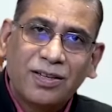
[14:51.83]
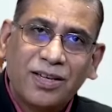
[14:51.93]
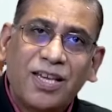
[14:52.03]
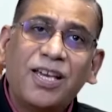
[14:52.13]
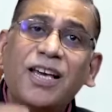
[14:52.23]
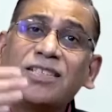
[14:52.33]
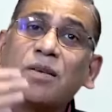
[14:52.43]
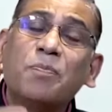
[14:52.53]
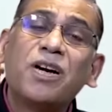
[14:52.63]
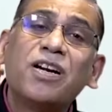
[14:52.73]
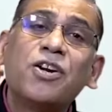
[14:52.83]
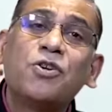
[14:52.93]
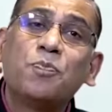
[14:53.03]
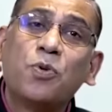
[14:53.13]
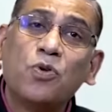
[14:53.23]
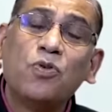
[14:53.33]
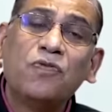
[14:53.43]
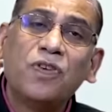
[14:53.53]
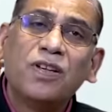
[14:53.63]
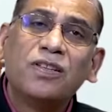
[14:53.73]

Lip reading: he has the burden to prove